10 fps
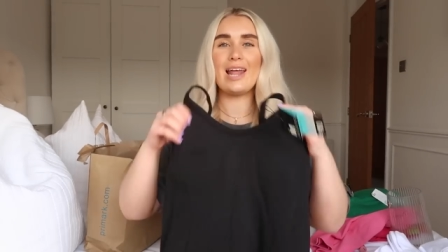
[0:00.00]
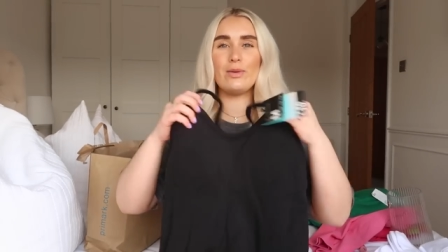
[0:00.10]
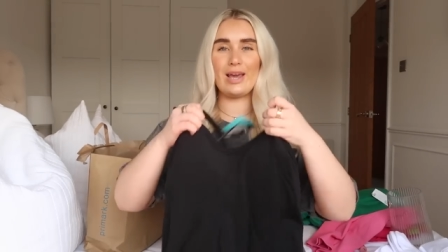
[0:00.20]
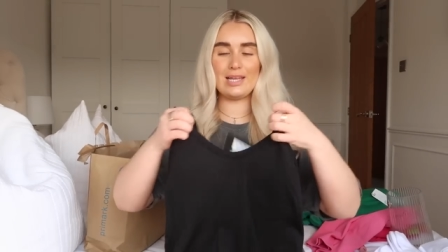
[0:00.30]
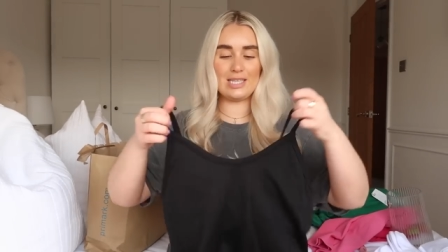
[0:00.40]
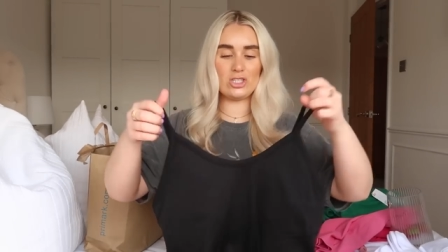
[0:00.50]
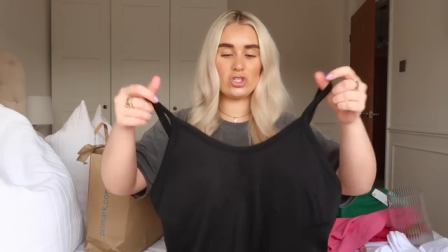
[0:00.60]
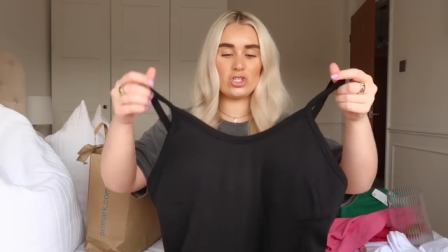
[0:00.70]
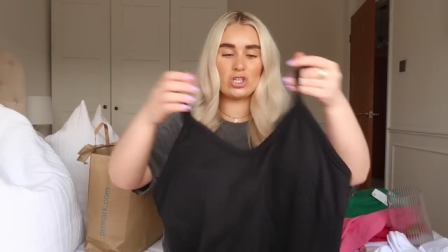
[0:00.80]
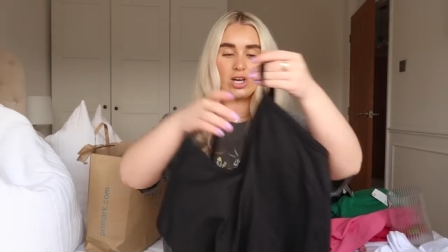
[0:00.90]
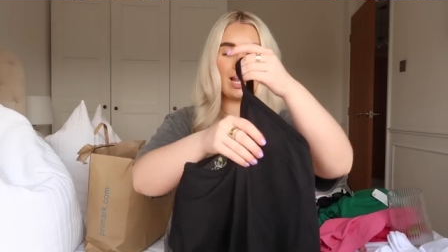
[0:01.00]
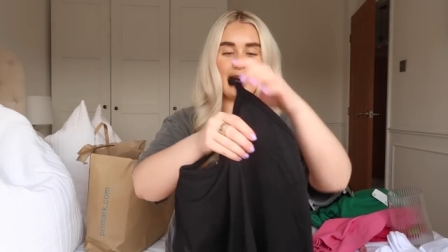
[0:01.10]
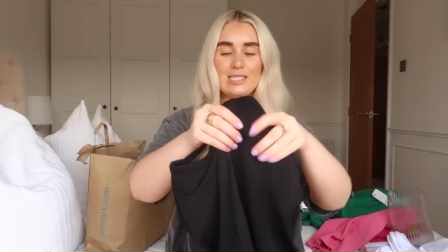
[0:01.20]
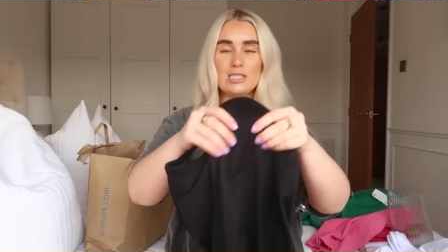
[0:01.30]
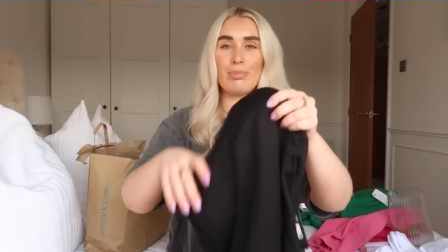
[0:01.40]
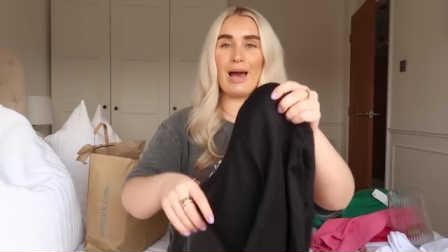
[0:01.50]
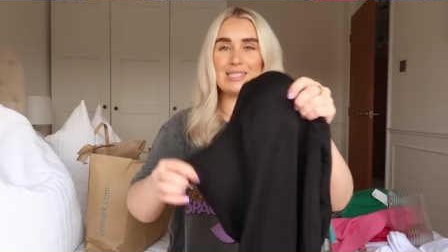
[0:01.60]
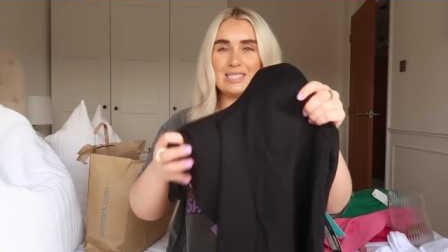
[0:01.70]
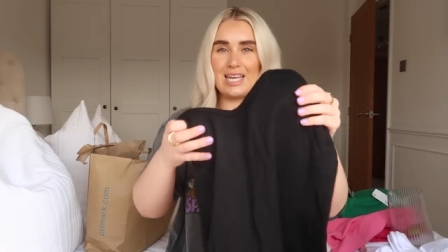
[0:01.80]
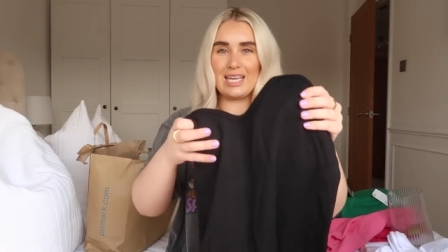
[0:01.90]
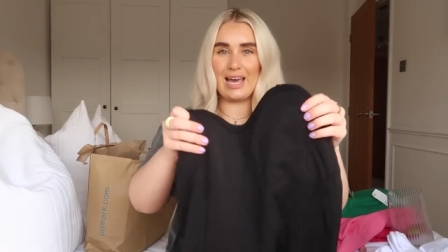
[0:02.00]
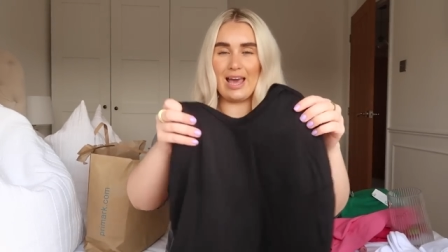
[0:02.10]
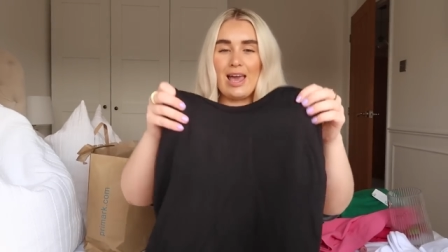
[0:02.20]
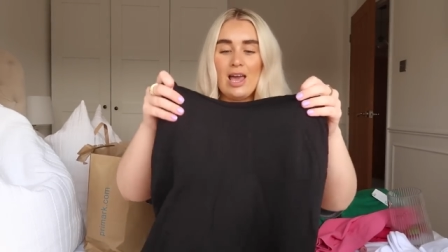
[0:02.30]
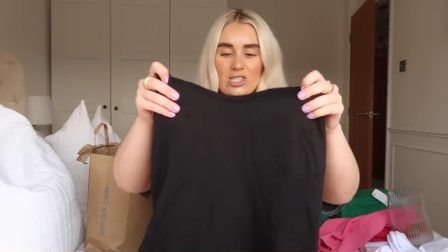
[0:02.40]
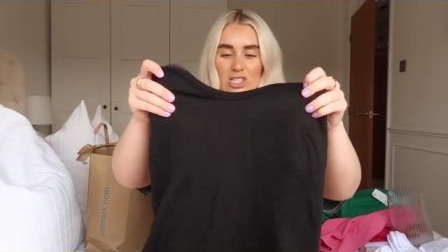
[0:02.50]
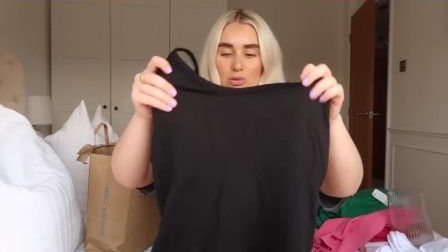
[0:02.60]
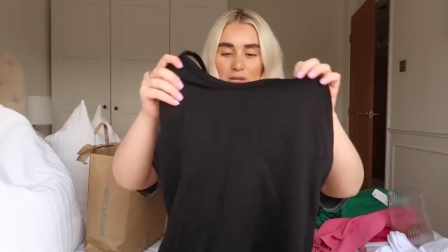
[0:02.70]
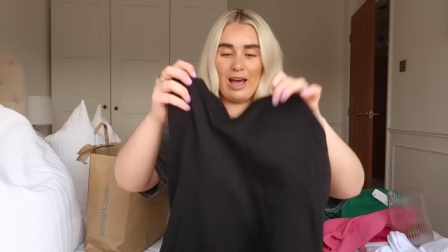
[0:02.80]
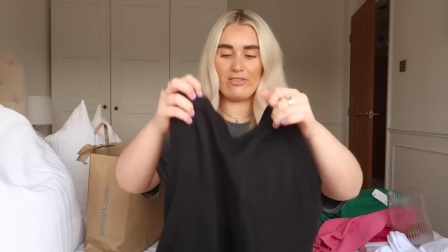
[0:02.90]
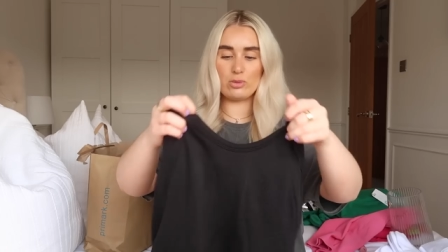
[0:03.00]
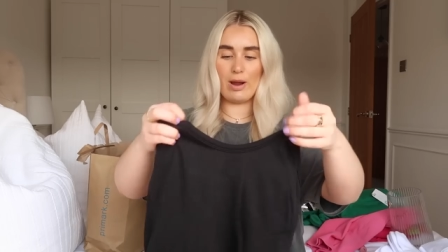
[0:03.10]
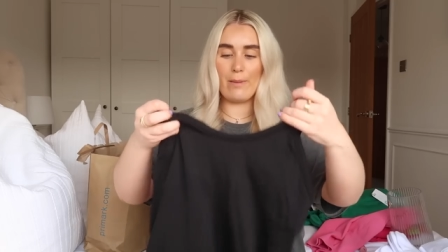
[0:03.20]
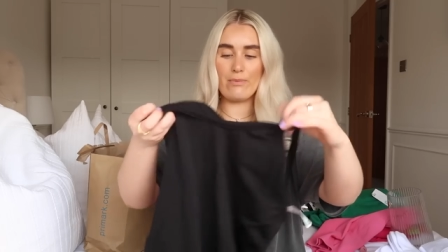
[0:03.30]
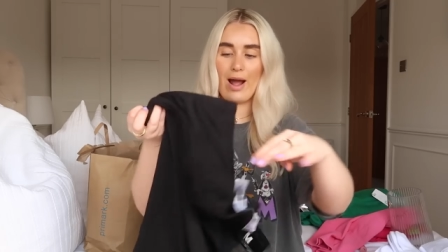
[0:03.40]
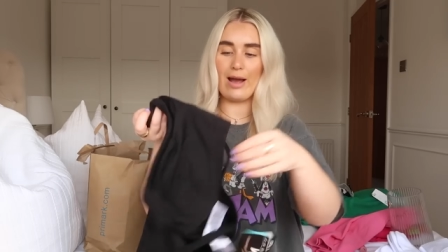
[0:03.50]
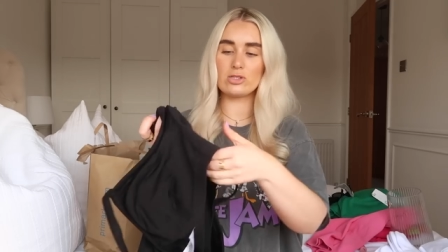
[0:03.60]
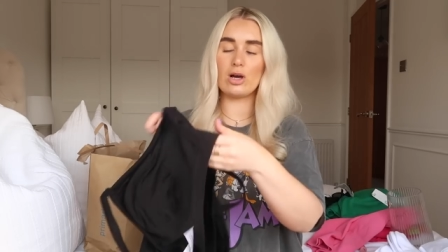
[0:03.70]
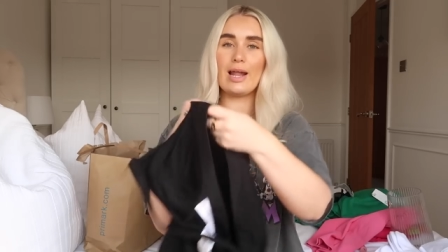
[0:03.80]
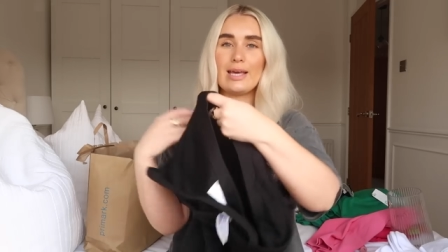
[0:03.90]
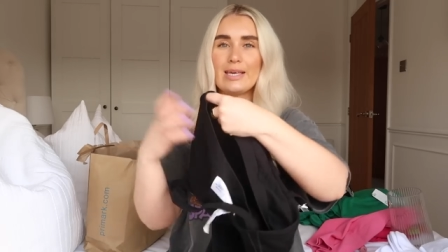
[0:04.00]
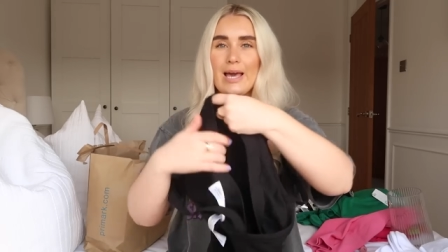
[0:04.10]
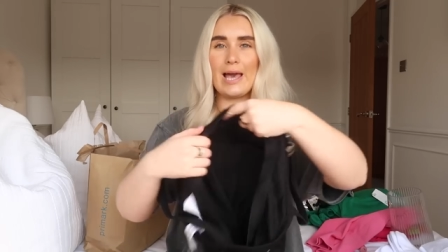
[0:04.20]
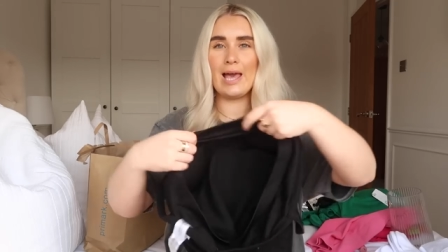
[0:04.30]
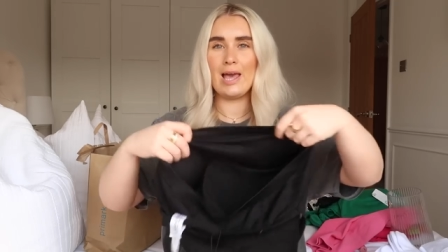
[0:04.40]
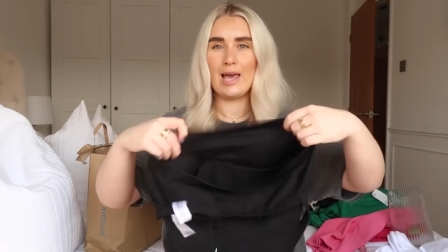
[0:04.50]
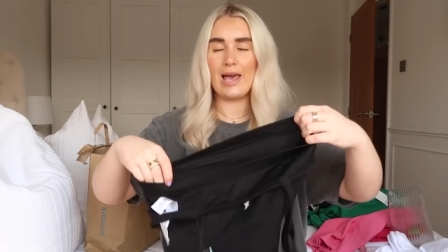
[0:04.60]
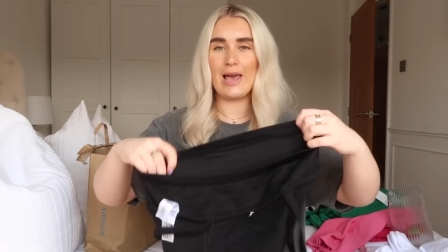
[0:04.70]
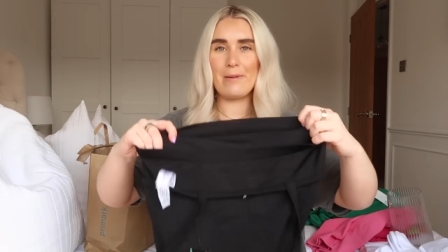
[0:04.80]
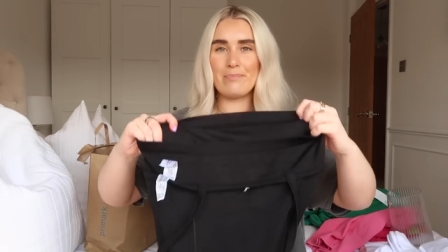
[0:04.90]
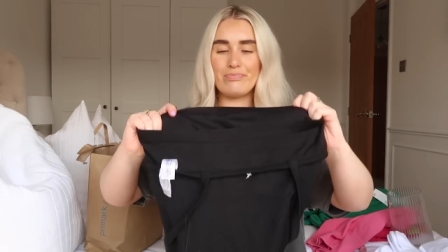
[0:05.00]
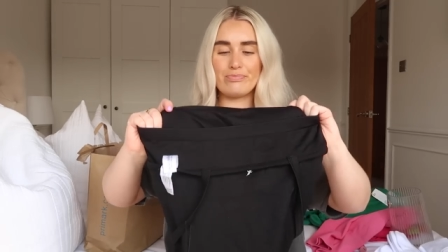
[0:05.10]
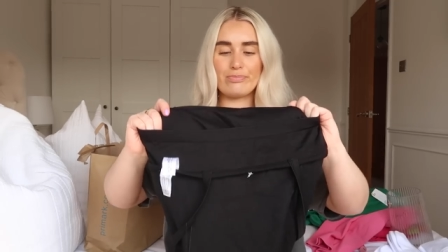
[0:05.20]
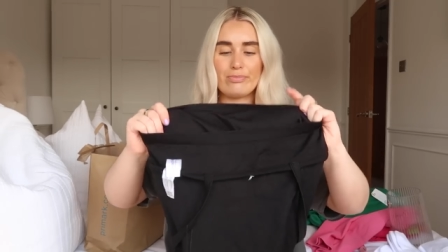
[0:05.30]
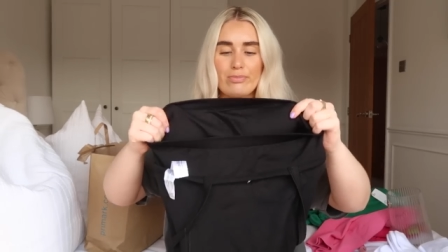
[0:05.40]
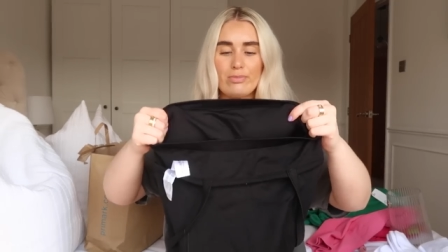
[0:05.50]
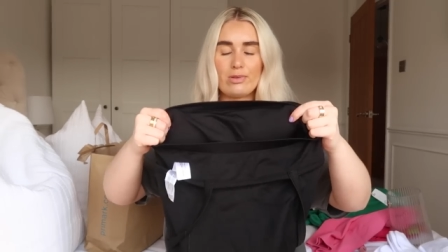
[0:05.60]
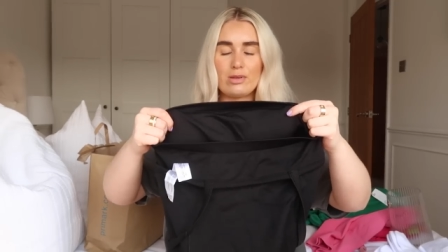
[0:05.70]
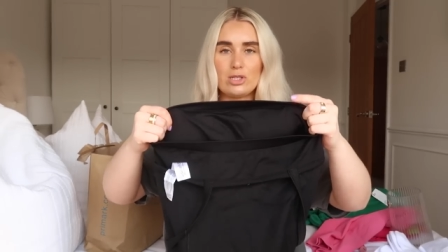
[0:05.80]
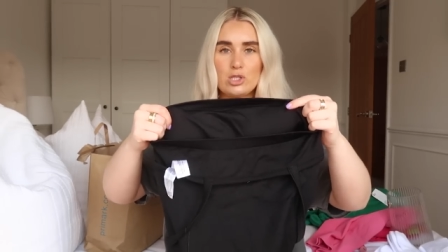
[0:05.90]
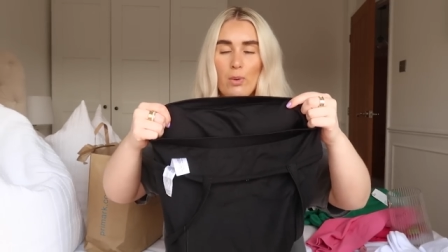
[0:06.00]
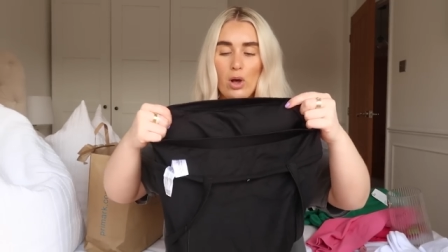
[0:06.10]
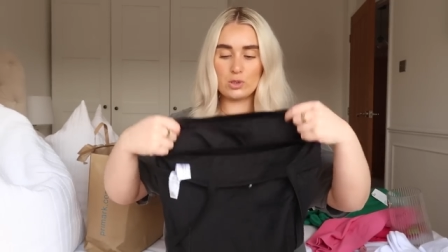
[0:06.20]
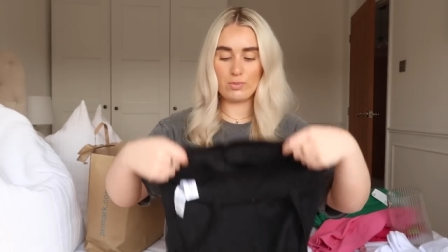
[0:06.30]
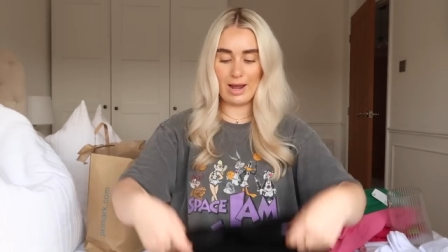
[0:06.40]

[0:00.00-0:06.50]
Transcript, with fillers: Anyway, it's just so nice. It's padded here, so you wouldn't have to wear a bra. It's got like a um, sports